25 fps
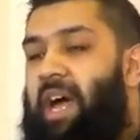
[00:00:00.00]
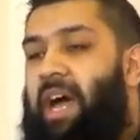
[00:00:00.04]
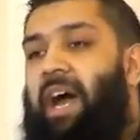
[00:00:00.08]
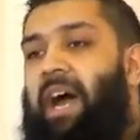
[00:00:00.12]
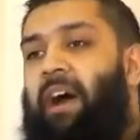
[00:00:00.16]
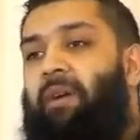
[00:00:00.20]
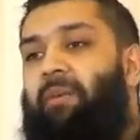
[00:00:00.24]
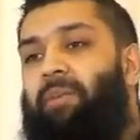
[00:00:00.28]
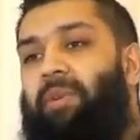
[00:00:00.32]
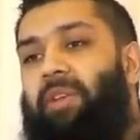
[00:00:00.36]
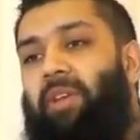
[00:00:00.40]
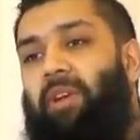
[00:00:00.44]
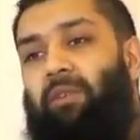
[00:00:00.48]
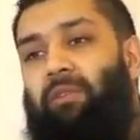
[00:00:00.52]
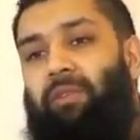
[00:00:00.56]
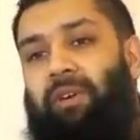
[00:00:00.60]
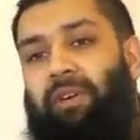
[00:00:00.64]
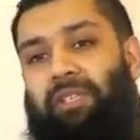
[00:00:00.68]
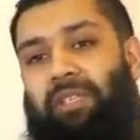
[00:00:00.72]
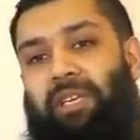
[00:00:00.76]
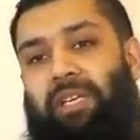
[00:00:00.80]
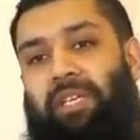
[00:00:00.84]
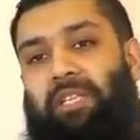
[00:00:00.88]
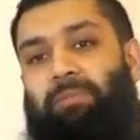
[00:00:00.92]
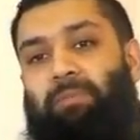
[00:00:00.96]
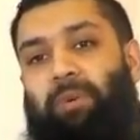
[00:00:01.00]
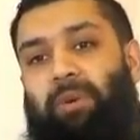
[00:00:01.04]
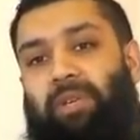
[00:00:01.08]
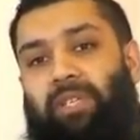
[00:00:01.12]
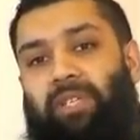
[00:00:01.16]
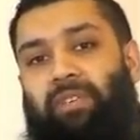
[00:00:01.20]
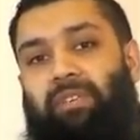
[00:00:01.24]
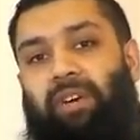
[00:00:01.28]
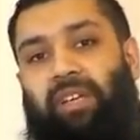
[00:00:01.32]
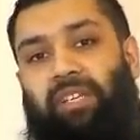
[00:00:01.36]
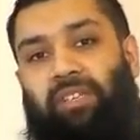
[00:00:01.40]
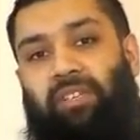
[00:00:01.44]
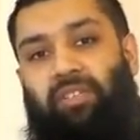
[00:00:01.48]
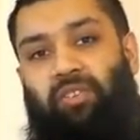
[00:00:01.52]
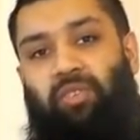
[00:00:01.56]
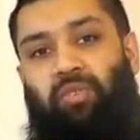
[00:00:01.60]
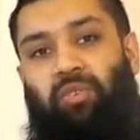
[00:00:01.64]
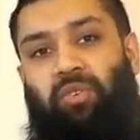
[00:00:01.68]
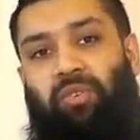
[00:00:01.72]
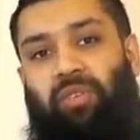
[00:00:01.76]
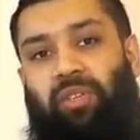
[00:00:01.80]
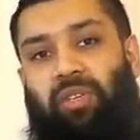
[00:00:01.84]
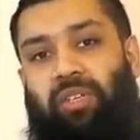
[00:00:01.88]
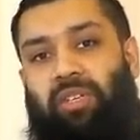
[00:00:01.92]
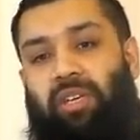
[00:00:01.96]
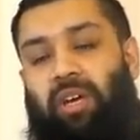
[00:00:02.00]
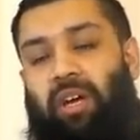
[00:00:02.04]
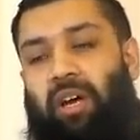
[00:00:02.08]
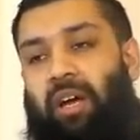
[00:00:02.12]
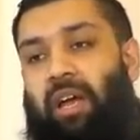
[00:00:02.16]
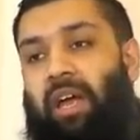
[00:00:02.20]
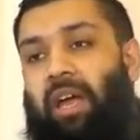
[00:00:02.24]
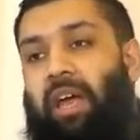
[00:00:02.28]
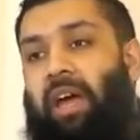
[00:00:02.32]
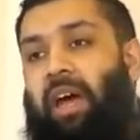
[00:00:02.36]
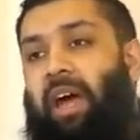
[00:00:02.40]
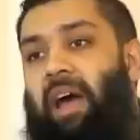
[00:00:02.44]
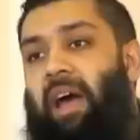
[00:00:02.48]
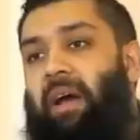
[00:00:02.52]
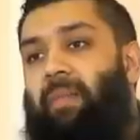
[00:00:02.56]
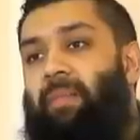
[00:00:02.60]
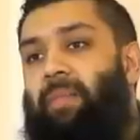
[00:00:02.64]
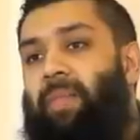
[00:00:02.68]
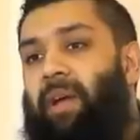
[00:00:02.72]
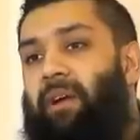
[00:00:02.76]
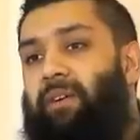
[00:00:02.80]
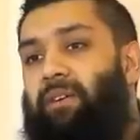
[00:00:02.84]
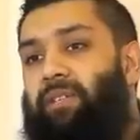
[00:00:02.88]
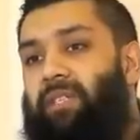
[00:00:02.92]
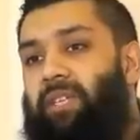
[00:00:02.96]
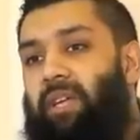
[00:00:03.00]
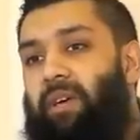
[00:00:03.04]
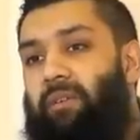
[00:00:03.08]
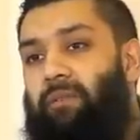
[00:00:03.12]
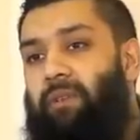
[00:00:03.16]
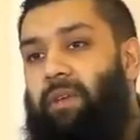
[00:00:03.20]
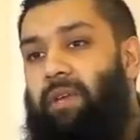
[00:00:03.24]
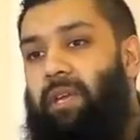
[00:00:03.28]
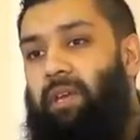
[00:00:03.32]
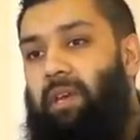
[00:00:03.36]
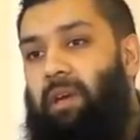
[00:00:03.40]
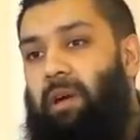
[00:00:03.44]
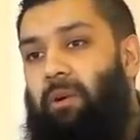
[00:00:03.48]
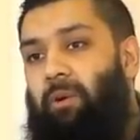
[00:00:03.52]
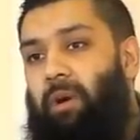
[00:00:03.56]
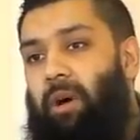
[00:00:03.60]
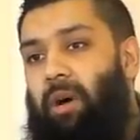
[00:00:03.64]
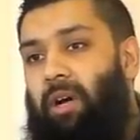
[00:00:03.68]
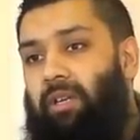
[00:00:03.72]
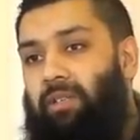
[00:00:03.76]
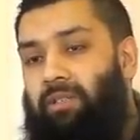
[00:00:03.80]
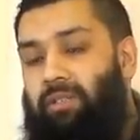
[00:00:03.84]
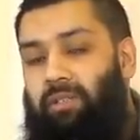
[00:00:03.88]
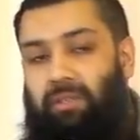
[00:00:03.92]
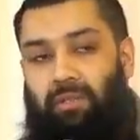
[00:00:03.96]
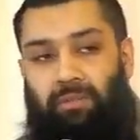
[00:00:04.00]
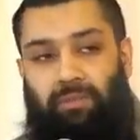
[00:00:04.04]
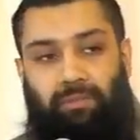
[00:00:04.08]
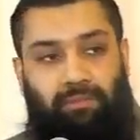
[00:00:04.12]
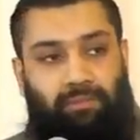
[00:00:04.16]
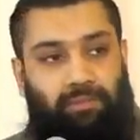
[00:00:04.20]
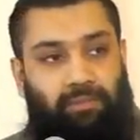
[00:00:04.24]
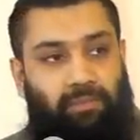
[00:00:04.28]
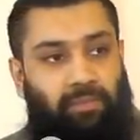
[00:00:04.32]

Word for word: How many of us express gratitude on the tongue and there is nothing in our hearts?